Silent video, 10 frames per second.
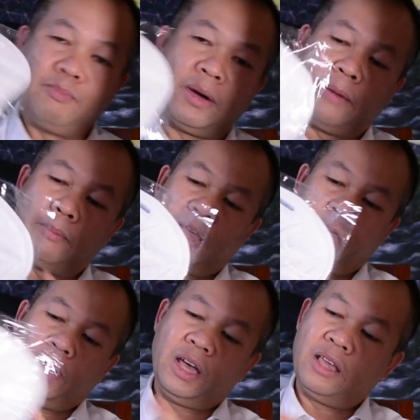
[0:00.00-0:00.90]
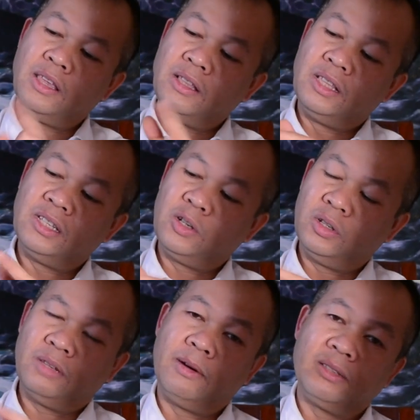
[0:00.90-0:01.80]
by the way, I think this
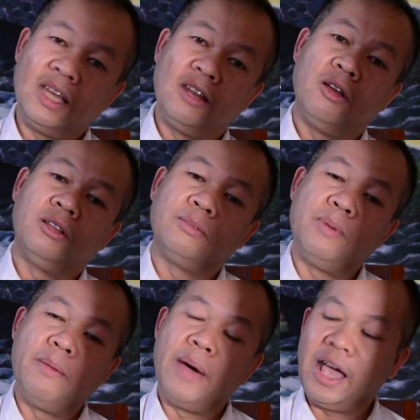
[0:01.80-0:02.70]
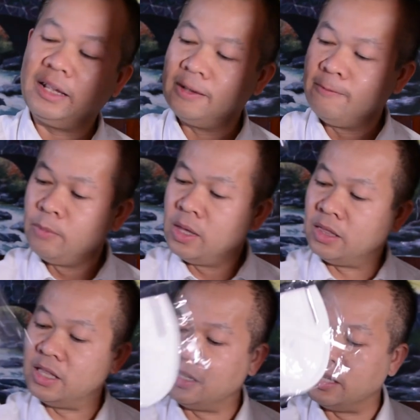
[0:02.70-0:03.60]
costs about $10 per mask.
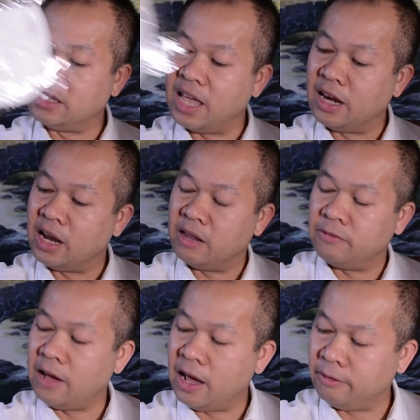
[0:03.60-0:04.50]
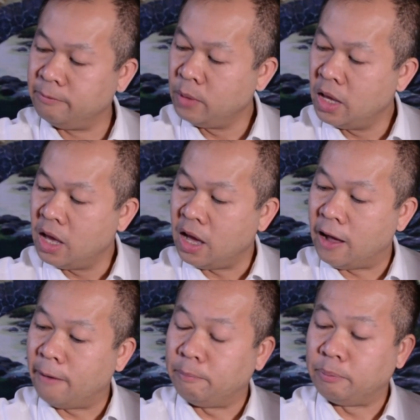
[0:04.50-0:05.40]
It's N95.
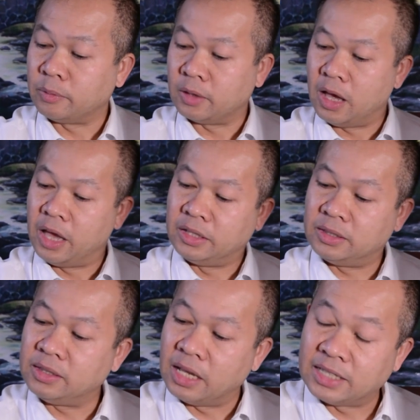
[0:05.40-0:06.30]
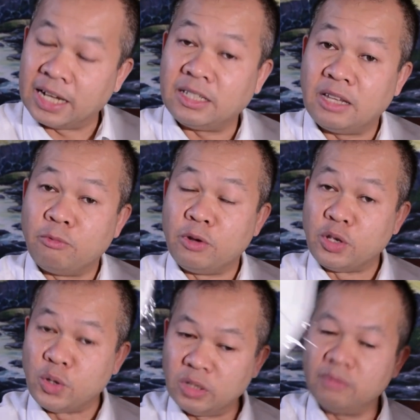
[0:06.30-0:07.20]
It's actually
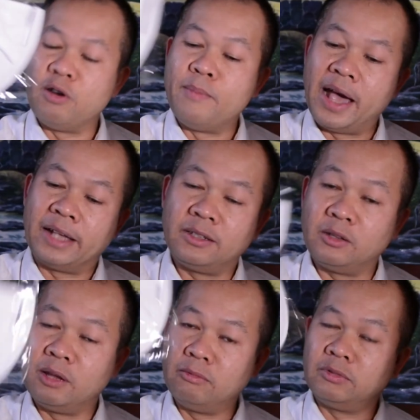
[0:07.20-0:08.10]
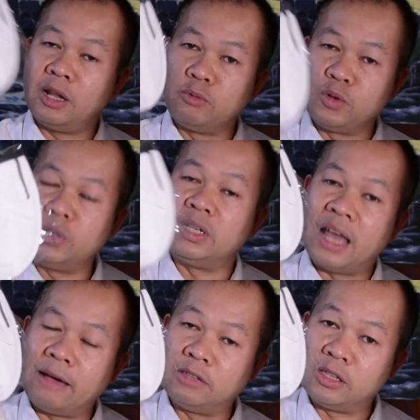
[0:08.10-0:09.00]
reusable mask. So don't use it
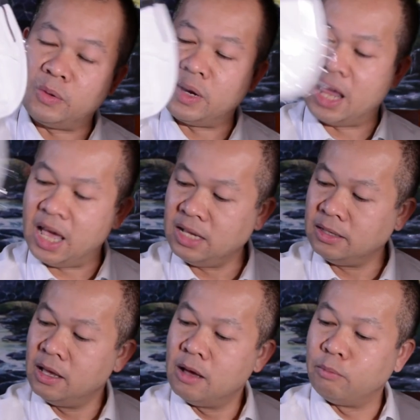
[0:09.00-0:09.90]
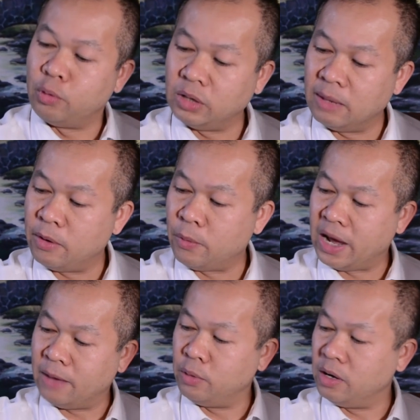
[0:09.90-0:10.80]
after 3 days. Put them
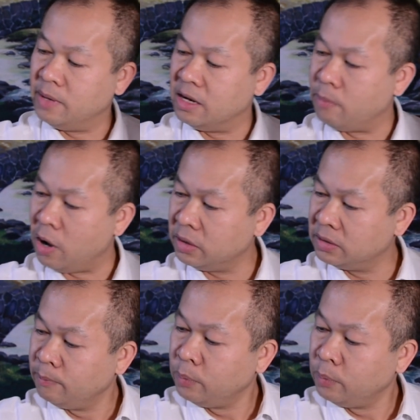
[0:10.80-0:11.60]
away. Put them in a box.